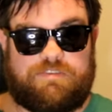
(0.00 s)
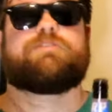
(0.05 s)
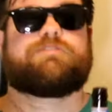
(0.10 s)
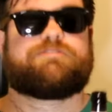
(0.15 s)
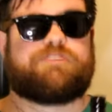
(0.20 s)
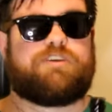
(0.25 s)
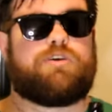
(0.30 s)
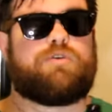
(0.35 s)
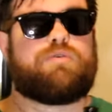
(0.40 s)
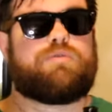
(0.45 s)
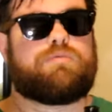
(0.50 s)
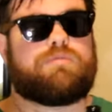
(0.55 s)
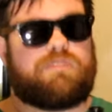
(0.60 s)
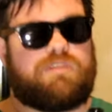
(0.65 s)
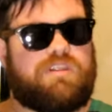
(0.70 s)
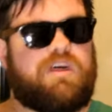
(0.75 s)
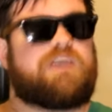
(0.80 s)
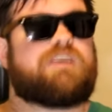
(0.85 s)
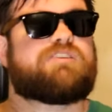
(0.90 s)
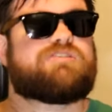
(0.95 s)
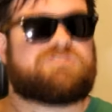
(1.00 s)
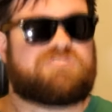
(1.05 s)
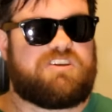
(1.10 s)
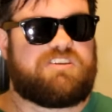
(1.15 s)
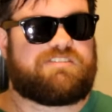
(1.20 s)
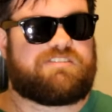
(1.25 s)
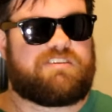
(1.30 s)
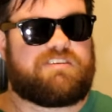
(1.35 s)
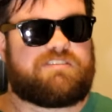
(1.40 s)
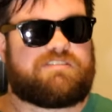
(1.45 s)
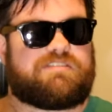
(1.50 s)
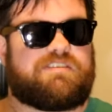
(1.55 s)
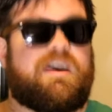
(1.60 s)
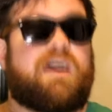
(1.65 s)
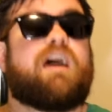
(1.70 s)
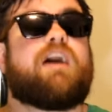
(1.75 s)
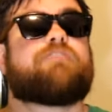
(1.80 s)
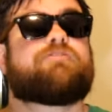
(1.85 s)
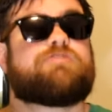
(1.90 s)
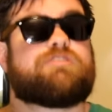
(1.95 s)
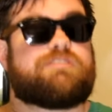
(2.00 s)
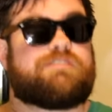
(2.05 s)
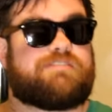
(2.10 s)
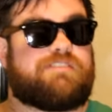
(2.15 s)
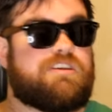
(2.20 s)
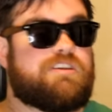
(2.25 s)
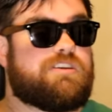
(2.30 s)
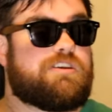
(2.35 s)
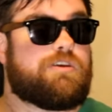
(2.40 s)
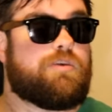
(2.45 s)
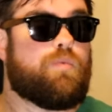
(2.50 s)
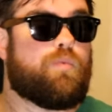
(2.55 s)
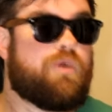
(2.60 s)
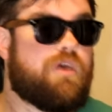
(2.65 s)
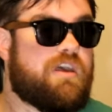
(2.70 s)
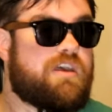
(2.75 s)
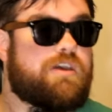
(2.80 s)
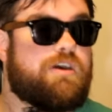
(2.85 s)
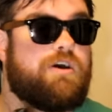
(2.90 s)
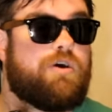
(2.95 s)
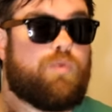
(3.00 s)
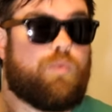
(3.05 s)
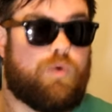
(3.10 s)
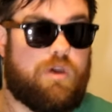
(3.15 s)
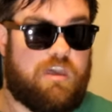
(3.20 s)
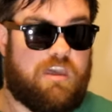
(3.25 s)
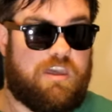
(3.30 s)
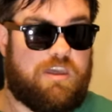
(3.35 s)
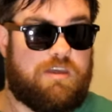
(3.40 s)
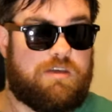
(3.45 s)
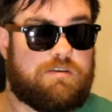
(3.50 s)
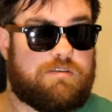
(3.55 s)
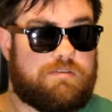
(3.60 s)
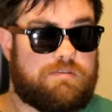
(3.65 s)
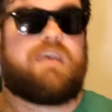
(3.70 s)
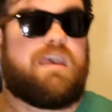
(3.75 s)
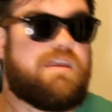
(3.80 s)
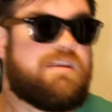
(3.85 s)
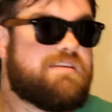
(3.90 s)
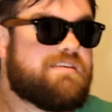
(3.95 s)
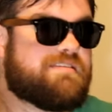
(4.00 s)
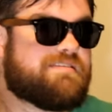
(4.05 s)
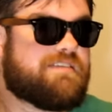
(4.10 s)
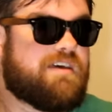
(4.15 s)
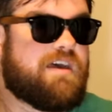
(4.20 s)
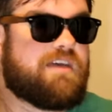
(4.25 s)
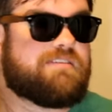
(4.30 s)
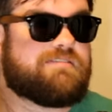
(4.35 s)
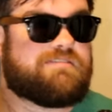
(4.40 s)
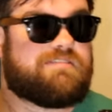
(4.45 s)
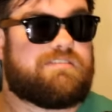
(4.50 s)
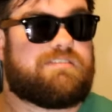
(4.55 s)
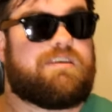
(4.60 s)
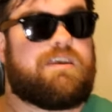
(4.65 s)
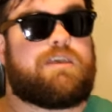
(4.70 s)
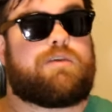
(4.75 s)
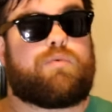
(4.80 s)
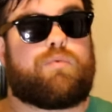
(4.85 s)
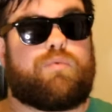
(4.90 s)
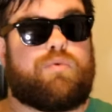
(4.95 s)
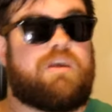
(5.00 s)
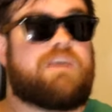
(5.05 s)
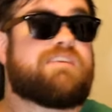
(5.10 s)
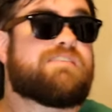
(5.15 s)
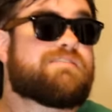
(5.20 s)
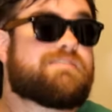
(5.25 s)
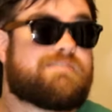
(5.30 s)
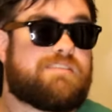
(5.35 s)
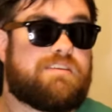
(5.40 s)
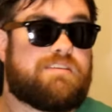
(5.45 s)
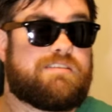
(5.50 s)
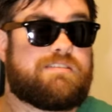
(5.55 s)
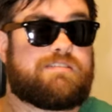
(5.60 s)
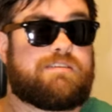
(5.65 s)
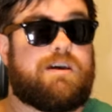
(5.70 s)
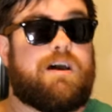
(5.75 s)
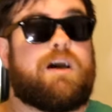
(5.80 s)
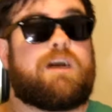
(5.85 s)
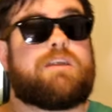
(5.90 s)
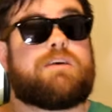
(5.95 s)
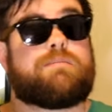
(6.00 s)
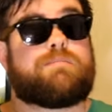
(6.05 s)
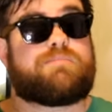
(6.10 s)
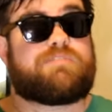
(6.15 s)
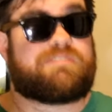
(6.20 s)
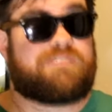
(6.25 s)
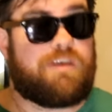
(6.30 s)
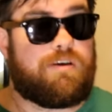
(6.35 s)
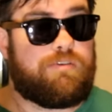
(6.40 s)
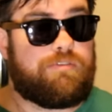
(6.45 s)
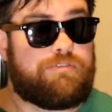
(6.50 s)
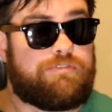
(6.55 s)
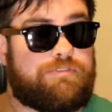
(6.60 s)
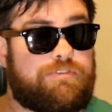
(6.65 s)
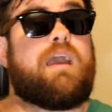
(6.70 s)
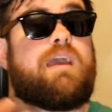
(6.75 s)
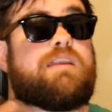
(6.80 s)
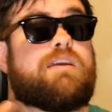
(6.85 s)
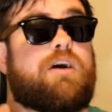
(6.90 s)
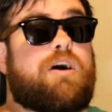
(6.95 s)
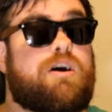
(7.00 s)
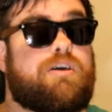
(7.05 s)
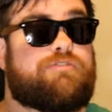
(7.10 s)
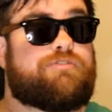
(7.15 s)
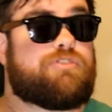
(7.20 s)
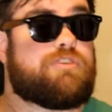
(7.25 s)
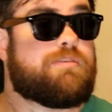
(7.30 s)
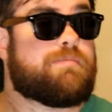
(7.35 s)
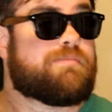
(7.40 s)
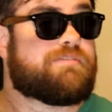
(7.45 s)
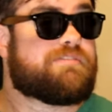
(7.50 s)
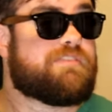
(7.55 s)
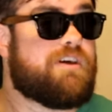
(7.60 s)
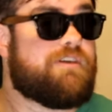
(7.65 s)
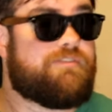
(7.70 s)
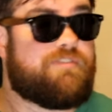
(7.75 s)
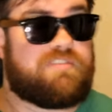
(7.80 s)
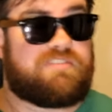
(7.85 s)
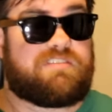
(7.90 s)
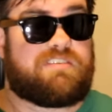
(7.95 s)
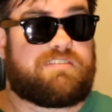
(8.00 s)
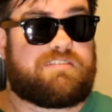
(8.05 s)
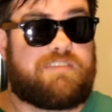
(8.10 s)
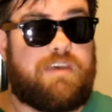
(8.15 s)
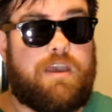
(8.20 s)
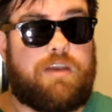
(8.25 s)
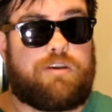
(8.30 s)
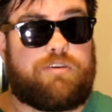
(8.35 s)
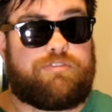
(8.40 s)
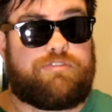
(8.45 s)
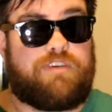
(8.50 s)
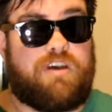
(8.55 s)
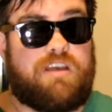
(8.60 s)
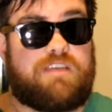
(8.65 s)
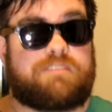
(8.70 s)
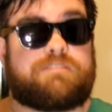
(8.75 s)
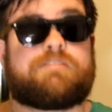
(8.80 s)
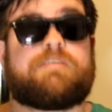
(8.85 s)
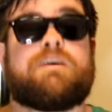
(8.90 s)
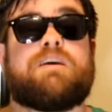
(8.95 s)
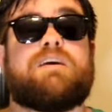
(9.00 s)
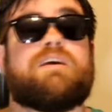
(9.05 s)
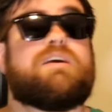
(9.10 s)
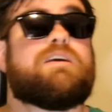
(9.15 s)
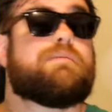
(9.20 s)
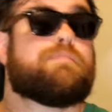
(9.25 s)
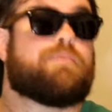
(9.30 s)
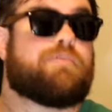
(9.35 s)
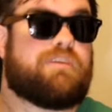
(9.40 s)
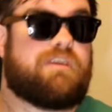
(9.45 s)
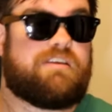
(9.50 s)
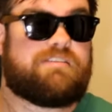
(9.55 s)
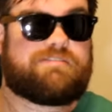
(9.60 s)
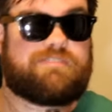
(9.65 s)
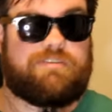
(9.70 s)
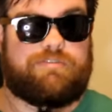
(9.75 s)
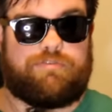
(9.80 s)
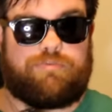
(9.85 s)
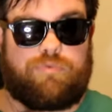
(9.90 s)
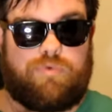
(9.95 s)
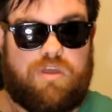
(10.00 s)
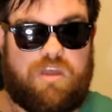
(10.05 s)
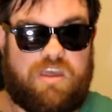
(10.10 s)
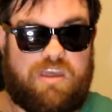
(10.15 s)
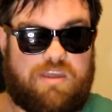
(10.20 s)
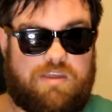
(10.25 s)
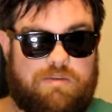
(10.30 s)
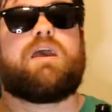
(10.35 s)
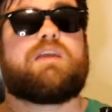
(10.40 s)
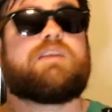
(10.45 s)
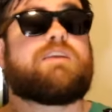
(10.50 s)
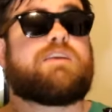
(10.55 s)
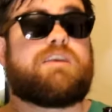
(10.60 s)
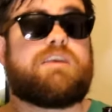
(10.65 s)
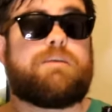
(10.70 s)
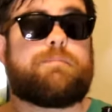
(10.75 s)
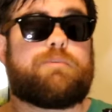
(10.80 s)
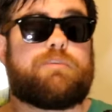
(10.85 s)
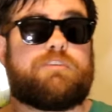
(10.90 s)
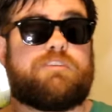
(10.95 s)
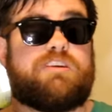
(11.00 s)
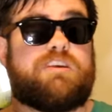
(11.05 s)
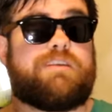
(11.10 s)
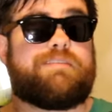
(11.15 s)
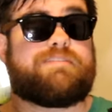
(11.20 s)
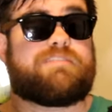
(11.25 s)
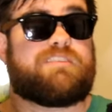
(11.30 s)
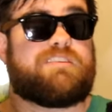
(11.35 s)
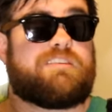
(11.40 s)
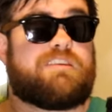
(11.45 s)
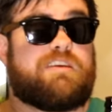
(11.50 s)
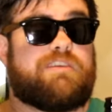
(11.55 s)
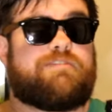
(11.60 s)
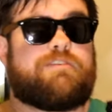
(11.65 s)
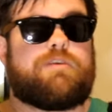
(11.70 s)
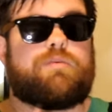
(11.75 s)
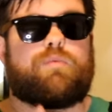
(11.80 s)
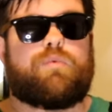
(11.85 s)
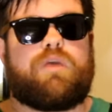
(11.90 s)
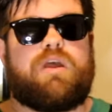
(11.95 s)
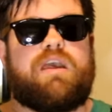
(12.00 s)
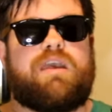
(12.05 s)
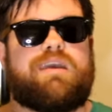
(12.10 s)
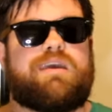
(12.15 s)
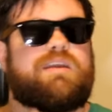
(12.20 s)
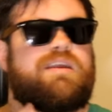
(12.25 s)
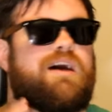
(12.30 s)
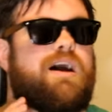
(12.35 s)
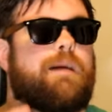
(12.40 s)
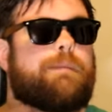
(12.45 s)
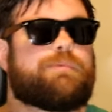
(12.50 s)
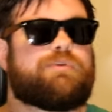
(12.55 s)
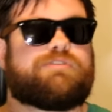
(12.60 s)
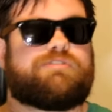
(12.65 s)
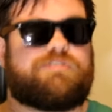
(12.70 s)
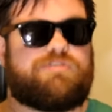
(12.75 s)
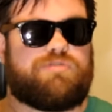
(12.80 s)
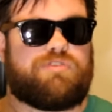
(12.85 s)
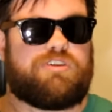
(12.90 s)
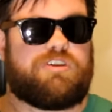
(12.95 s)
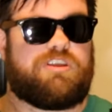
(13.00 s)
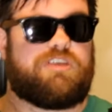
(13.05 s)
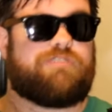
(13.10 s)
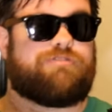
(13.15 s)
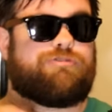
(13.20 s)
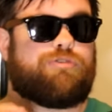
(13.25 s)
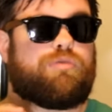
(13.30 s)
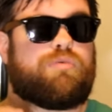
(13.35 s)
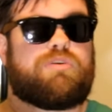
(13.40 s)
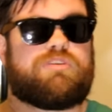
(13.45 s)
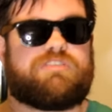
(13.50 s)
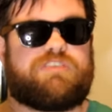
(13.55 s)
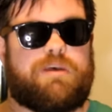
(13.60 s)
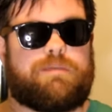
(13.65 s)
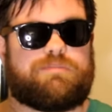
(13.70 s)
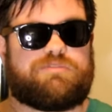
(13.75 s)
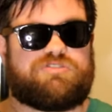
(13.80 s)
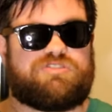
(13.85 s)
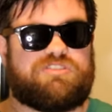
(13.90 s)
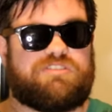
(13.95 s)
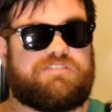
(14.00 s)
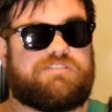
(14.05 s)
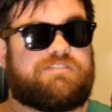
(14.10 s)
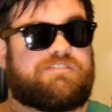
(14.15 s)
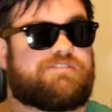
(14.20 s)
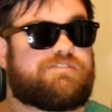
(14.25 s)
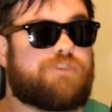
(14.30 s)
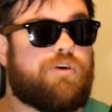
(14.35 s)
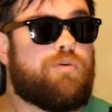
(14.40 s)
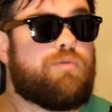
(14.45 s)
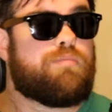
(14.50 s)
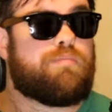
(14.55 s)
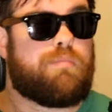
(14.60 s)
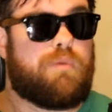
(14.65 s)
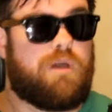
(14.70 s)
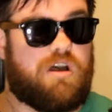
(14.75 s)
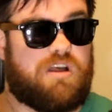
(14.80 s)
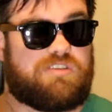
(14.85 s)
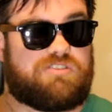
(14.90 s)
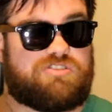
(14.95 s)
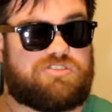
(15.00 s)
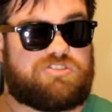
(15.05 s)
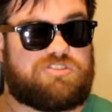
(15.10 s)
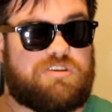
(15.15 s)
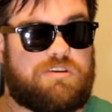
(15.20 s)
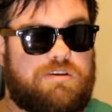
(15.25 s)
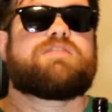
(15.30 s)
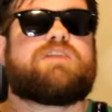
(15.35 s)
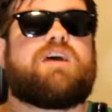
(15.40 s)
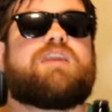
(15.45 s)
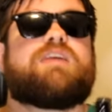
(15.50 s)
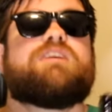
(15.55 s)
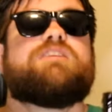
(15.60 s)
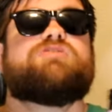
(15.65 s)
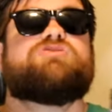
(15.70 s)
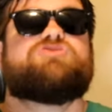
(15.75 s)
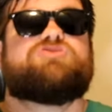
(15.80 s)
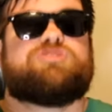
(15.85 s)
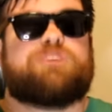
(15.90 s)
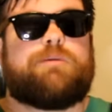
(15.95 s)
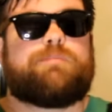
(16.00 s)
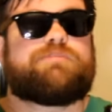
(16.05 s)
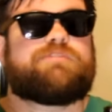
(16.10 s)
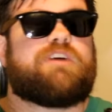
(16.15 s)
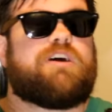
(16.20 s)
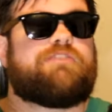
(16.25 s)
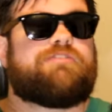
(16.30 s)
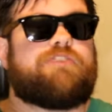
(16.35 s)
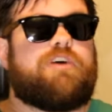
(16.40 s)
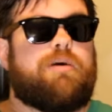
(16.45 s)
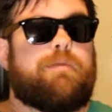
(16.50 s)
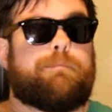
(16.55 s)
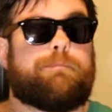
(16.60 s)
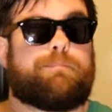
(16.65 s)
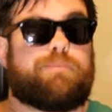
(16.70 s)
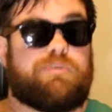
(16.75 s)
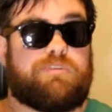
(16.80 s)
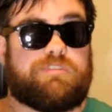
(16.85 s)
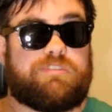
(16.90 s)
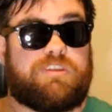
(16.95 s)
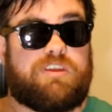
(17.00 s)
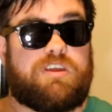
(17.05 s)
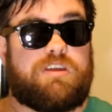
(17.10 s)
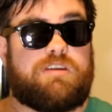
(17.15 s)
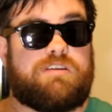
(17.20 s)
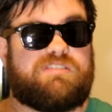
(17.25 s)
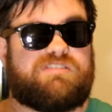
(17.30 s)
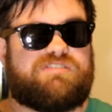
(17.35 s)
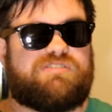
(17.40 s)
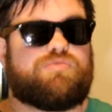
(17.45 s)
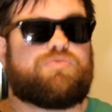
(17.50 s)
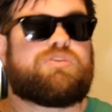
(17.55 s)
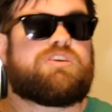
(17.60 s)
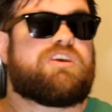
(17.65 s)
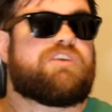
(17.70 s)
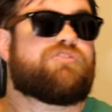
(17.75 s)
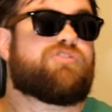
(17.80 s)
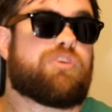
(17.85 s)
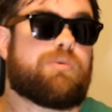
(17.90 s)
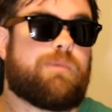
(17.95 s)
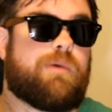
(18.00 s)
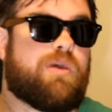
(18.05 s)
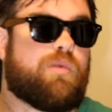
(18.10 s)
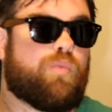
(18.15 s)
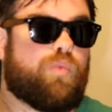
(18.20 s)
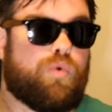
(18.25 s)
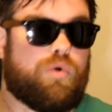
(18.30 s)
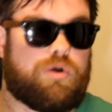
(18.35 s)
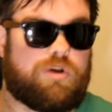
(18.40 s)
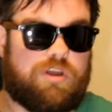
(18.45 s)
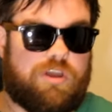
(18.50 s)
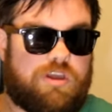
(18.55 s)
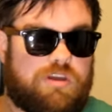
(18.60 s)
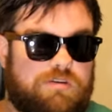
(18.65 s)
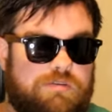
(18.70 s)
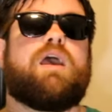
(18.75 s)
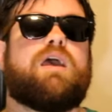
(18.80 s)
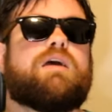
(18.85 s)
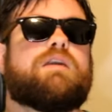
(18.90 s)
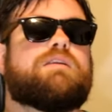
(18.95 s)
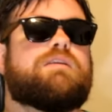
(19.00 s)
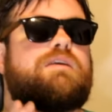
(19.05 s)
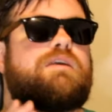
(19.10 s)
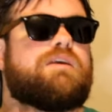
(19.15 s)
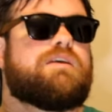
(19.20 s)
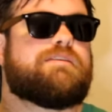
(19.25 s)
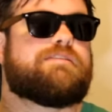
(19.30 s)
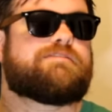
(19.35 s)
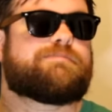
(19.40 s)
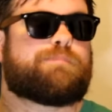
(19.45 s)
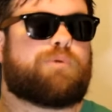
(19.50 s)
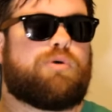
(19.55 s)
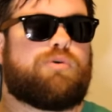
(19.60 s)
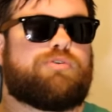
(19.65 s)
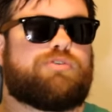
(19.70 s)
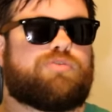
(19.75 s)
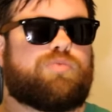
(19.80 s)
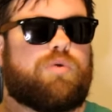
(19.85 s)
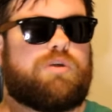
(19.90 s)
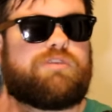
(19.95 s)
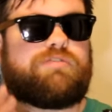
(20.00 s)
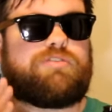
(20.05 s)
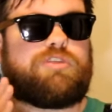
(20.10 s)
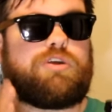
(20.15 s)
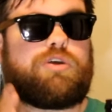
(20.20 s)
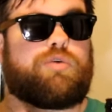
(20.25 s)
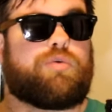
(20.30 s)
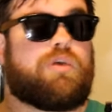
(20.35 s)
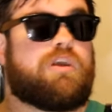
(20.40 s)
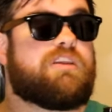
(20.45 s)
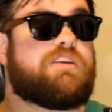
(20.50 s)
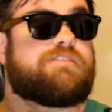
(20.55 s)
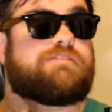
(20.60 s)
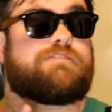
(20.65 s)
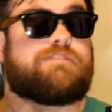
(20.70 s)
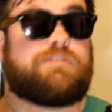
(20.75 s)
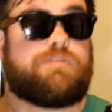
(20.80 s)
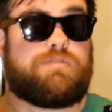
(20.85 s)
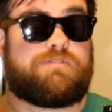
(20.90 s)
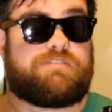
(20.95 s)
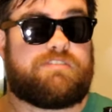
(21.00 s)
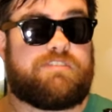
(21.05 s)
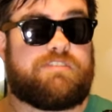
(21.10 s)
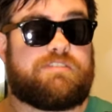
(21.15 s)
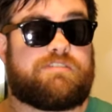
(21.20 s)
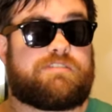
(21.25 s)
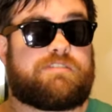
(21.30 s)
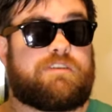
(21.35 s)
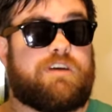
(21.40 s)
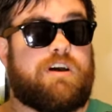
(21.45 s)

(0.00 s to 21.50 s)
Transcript: So, like Jesus, after sending Ray away, Ken decides to take Ray's sins on himself and offer himself as a sacrifice in place of Ray. And he believes in giving Ray an opportunity for redemption so much that he jumps off a building to give him a warning. And it is both one of the greatest uses